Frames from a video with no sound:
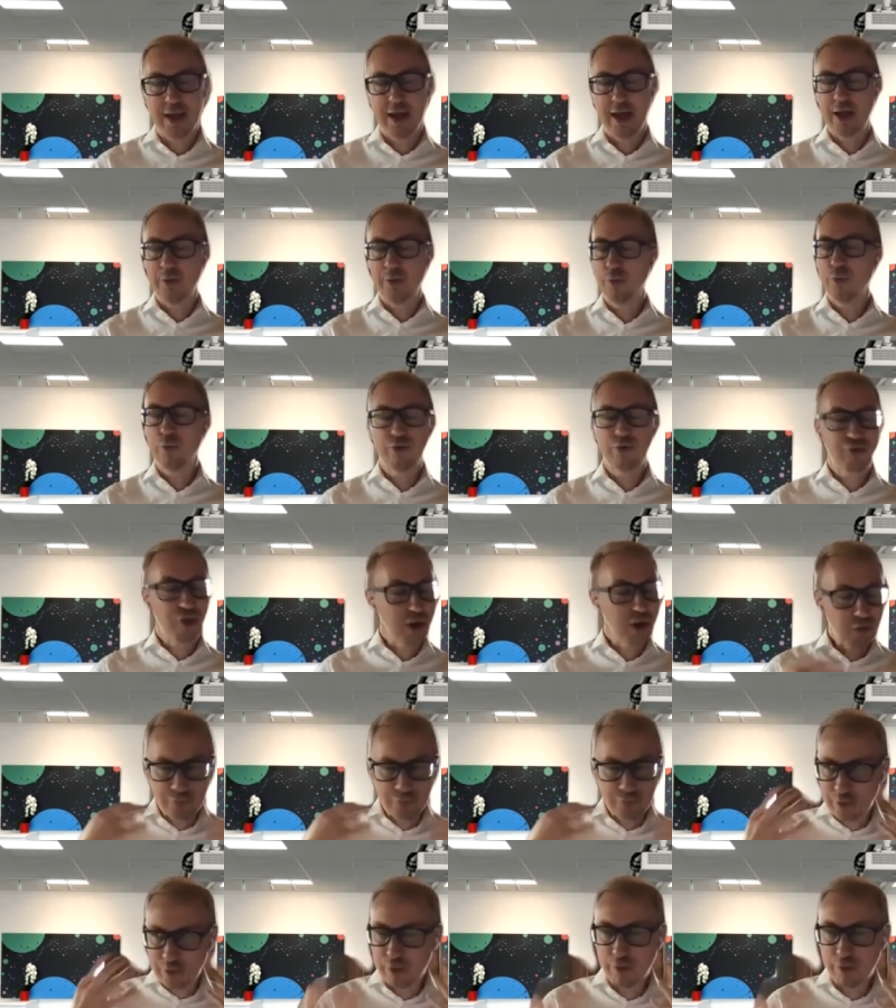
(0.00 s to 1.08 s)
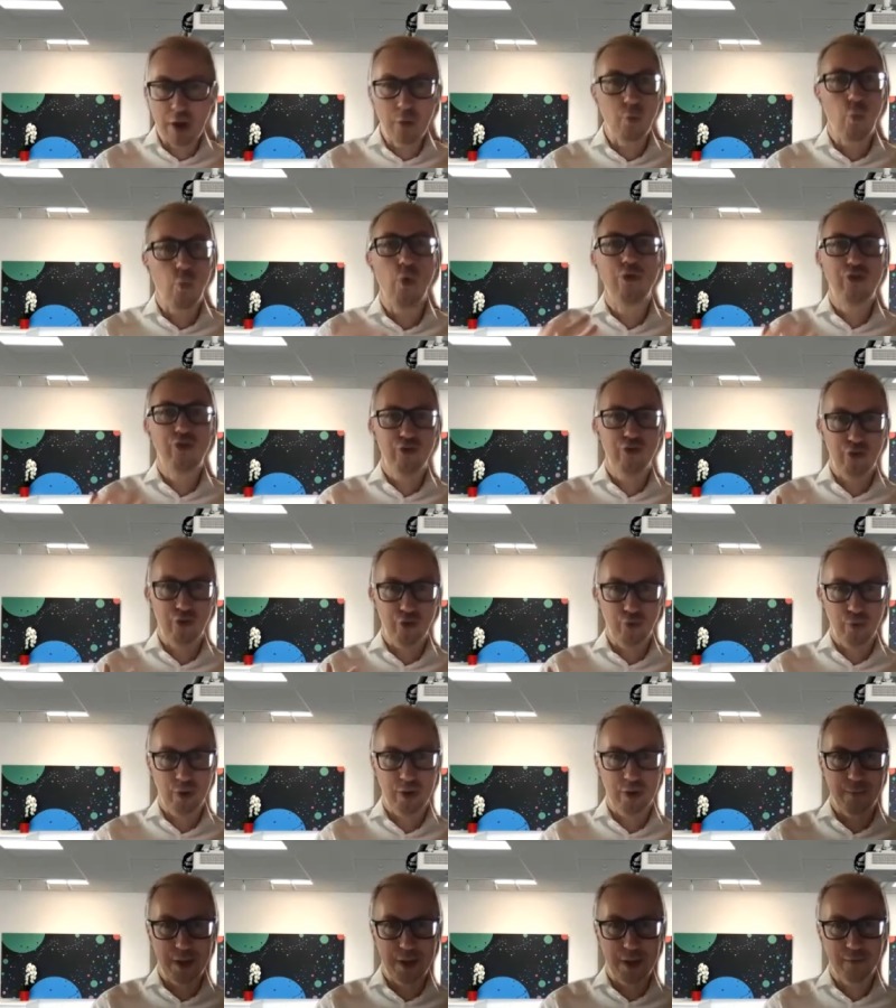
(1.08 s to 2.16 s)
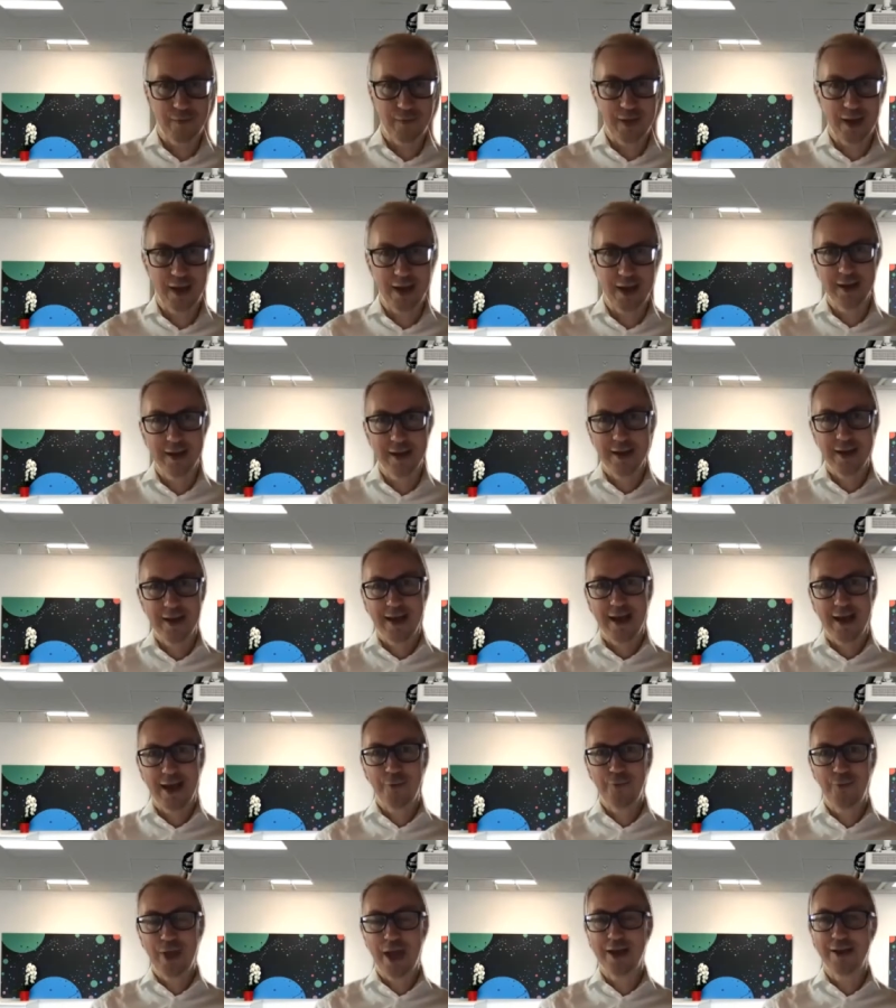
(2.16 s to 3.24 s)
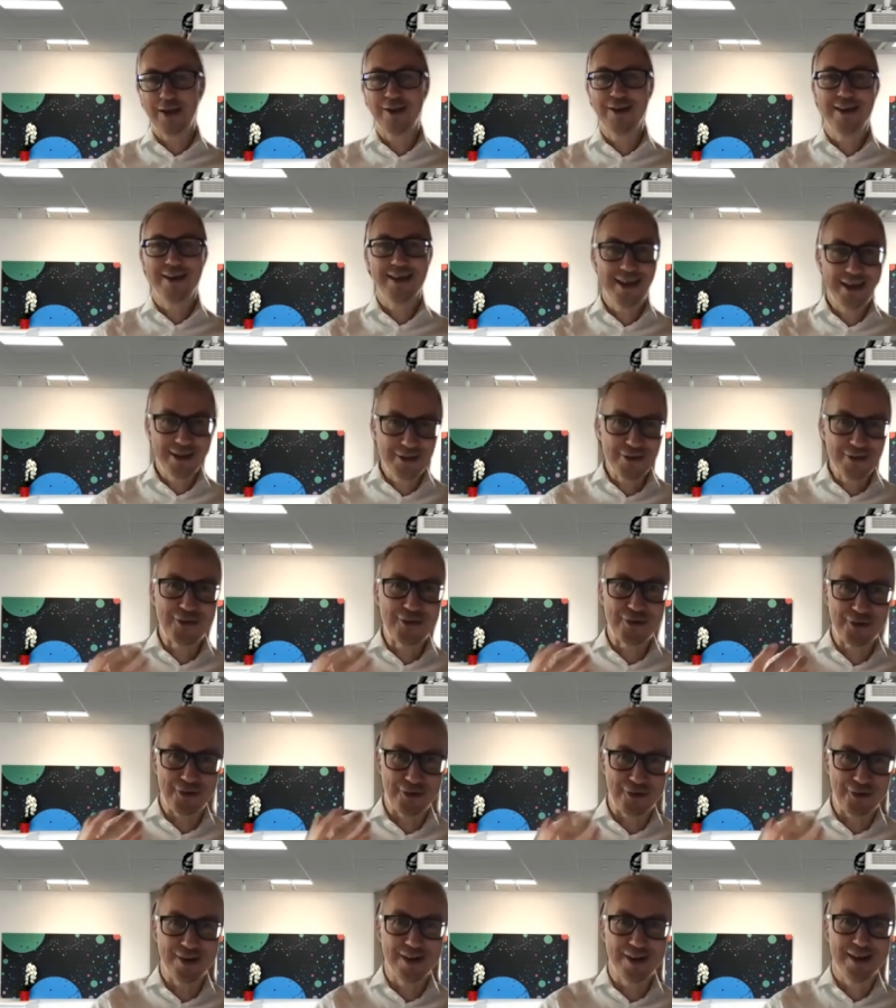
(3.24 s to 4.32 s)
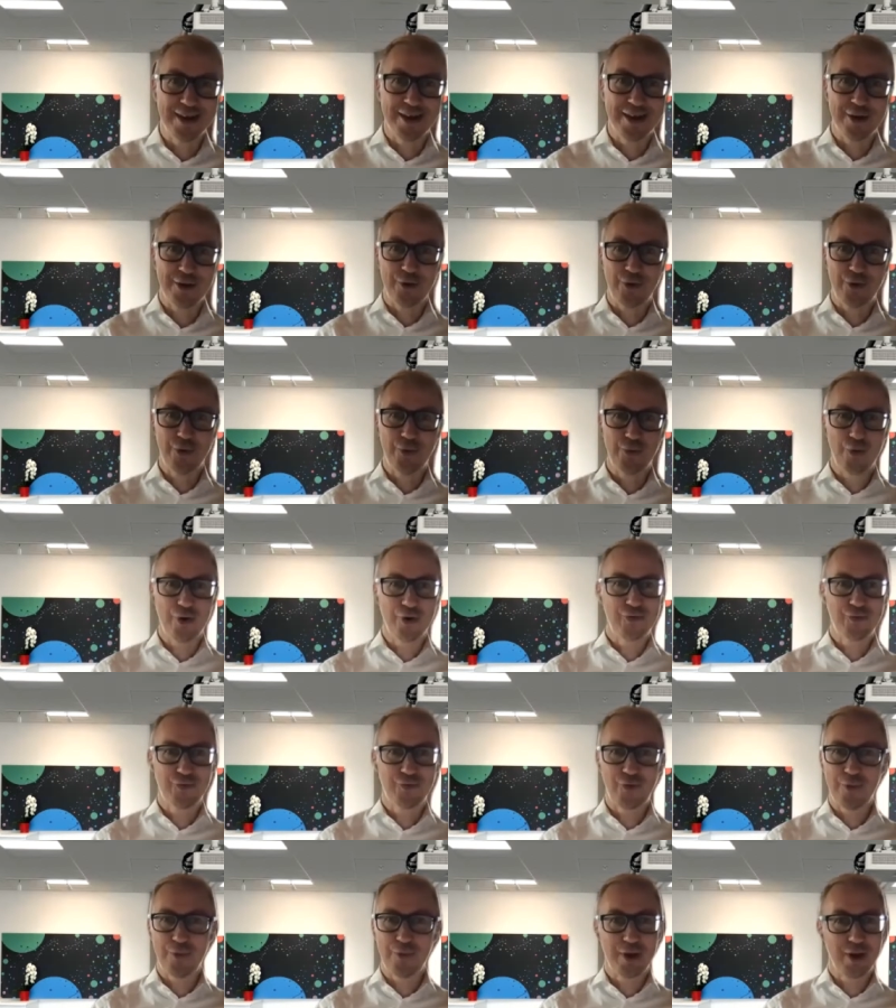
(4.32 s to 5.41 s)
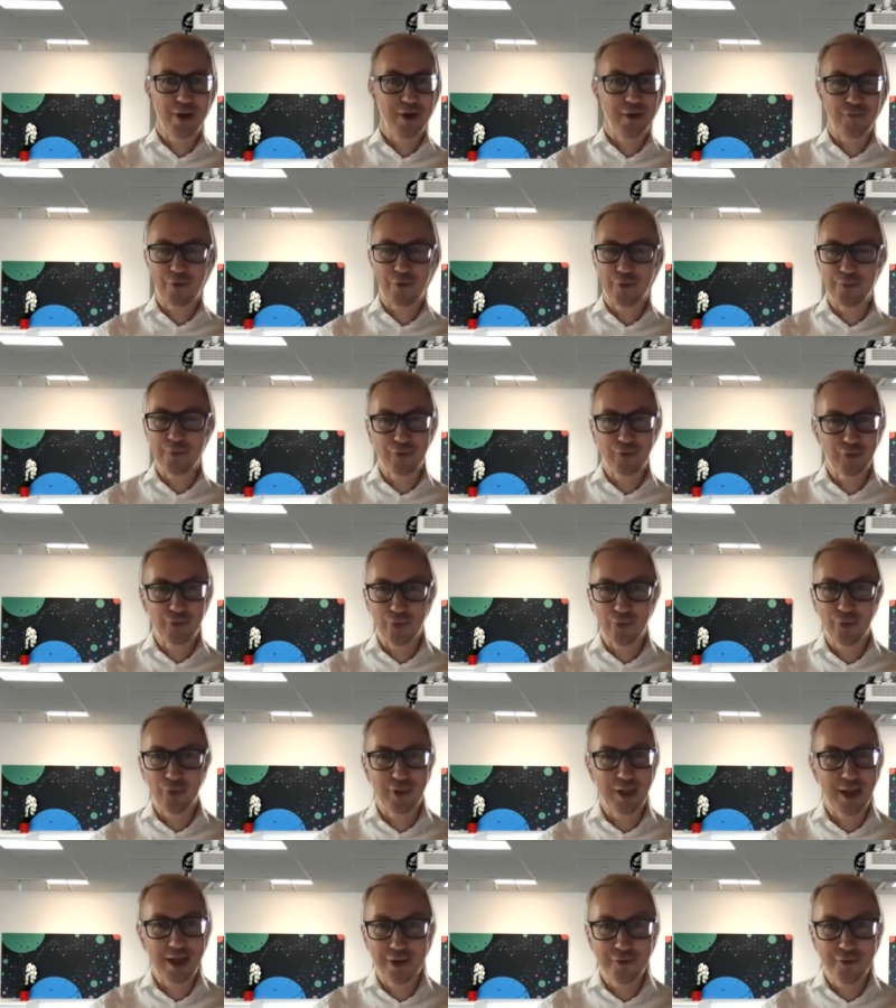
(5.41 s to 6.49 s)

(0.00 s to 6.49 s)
And we were trying to figure out what to do about that. And we had an intern who was from a school out